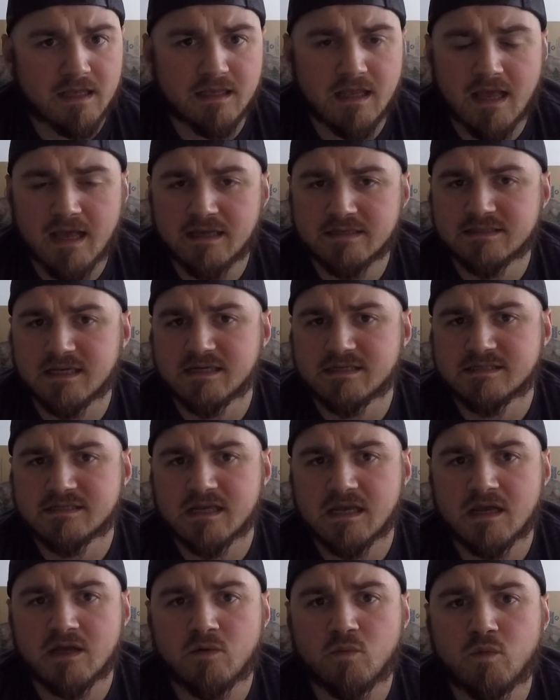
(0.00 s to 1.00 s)
as I
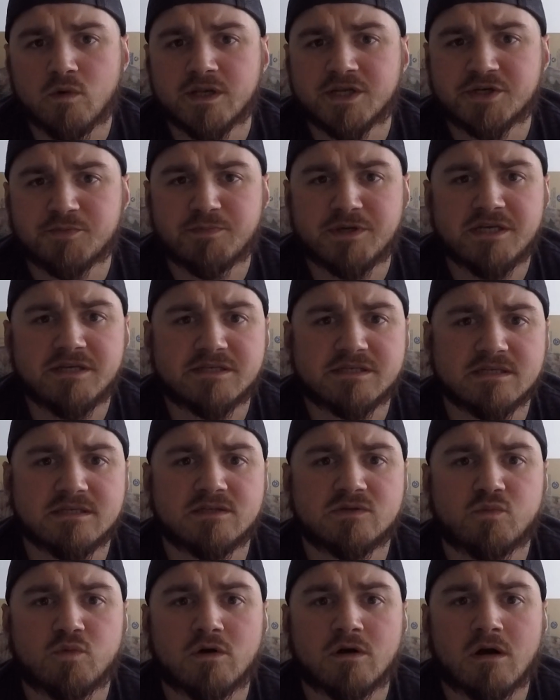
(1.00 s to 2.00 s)
said, which
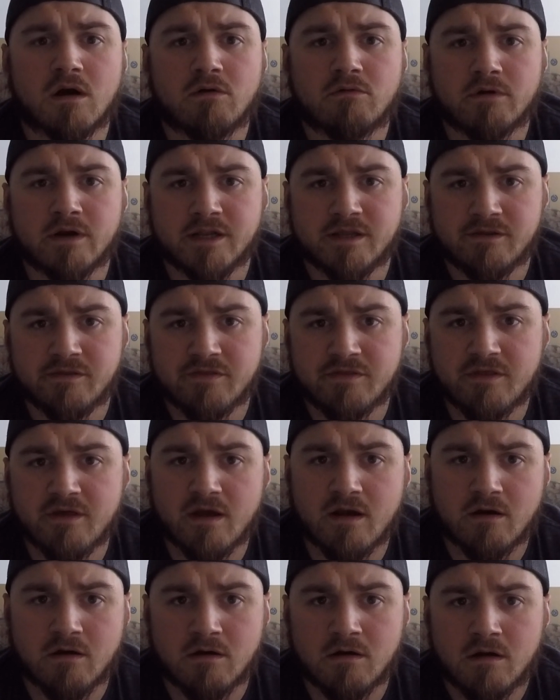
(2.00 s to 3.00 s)
pieces were already
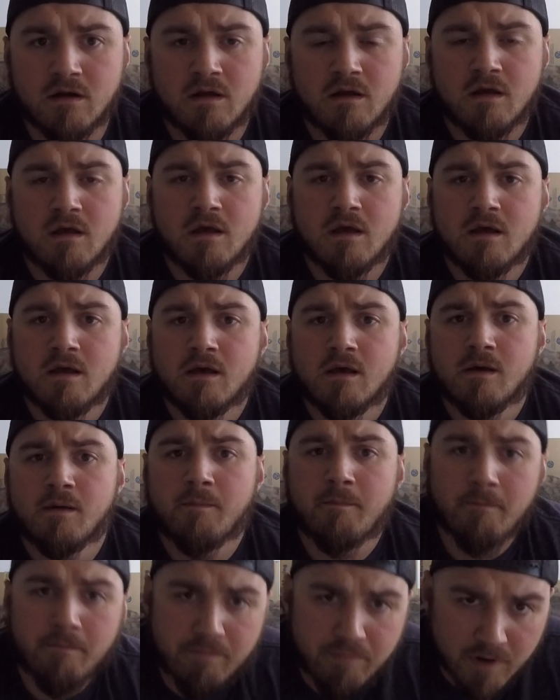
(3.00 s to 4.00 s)
there.
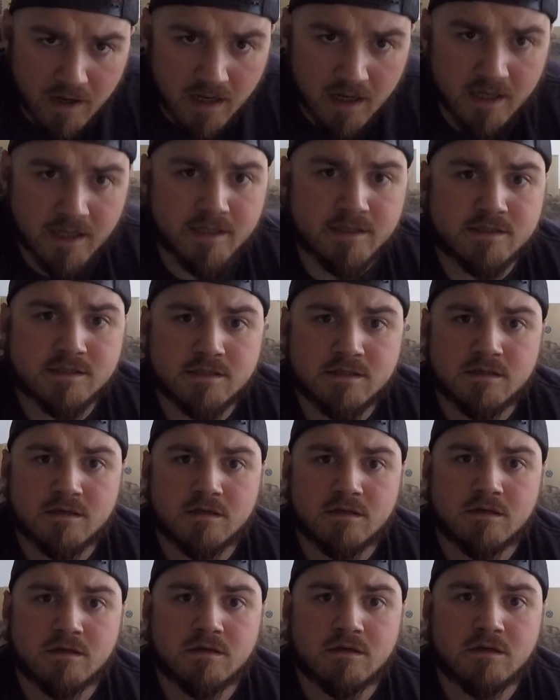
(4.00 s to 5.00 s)
But
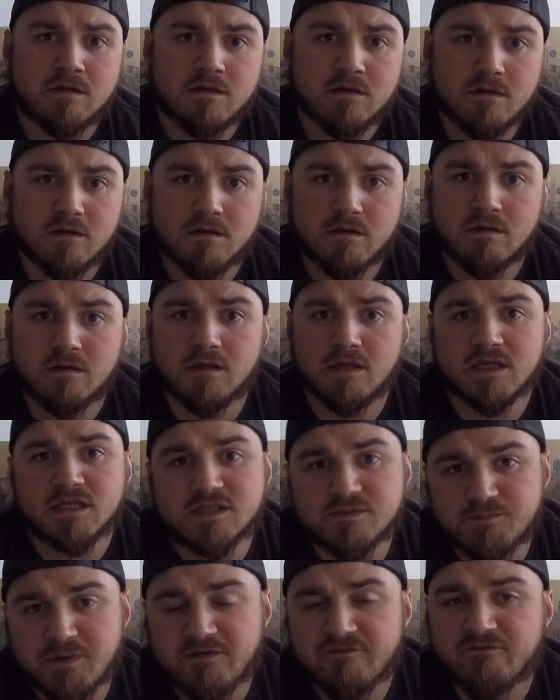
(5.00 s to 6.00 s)

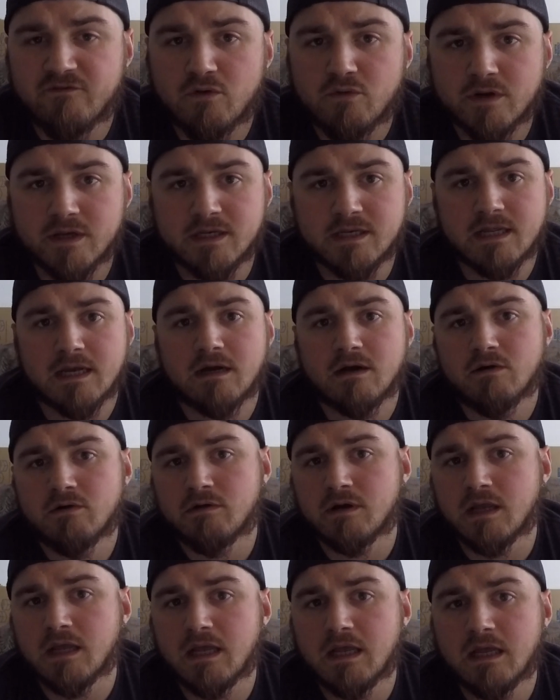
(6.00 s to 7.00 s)
it's been voted
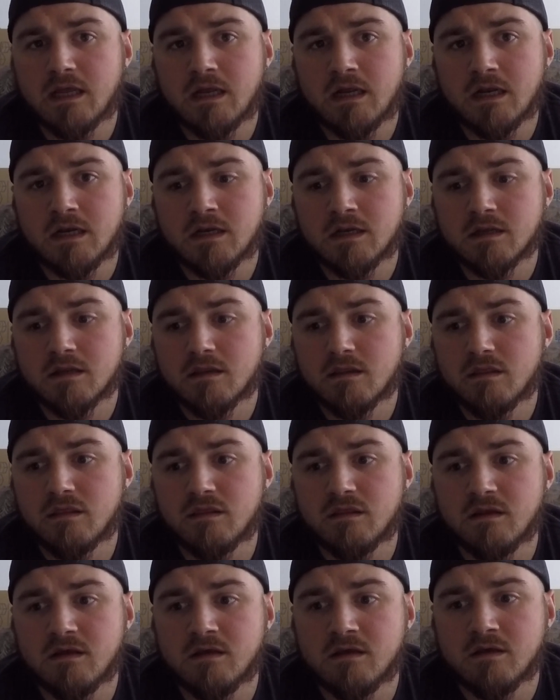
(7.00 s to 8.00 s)
down, and
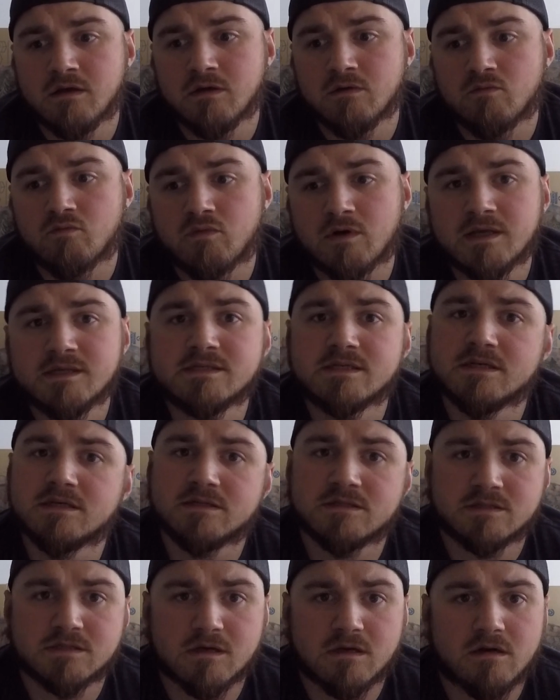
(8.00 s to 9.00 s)
the
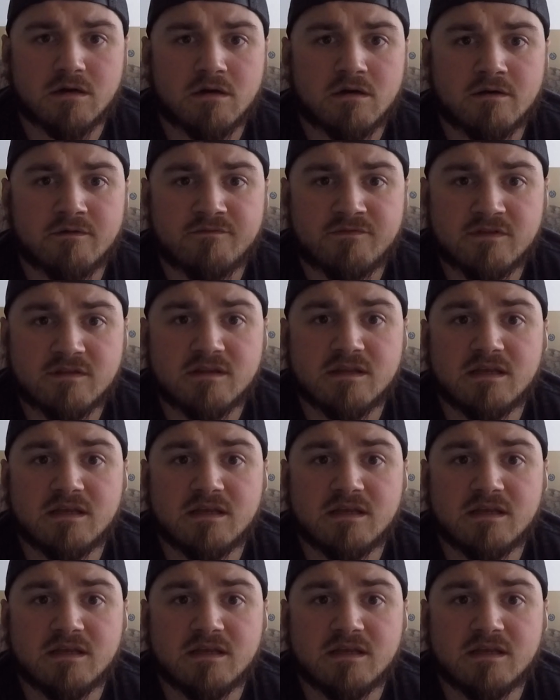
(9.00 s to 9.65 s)
residents of